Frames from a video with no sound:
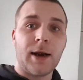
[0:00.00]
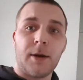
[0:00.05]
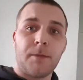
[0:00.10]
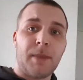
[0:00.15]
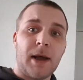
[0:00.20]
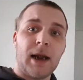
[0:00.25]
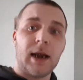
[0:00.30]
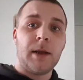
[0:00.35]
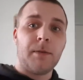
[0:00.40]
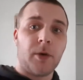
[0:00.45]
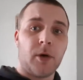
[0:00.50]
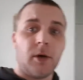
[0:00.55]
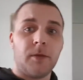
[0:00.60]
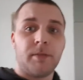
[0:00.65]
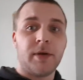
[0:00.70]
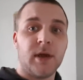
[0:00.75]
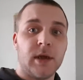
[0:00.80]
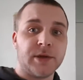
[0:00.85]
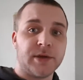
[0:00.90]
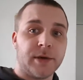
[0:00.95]
a belly button
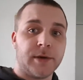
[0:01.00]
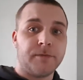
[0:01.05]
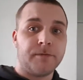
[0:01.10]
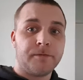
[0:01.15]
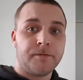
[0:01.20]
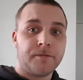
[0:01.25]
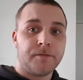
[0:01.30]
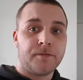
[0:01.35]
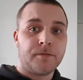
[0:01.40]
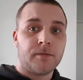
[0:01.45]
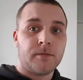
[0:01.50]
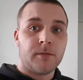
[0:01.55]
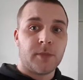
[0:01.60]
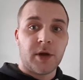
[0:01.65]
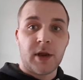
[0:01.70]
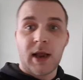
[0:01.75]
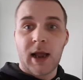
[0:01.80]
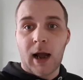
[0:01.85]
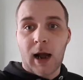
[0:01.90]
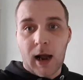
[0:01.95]
piercing.
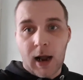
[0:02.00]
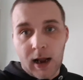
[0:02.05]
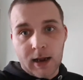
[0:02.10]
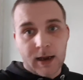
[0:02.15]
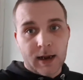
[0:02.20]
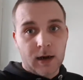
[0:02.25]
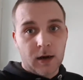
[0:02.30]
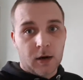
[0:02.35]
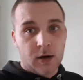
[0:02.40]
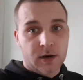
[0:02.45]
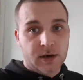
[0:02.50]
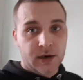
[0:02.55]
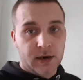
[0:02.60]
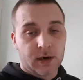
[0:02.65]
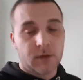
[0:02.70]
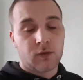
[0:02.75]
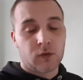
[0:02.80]
But yet, I get locked in a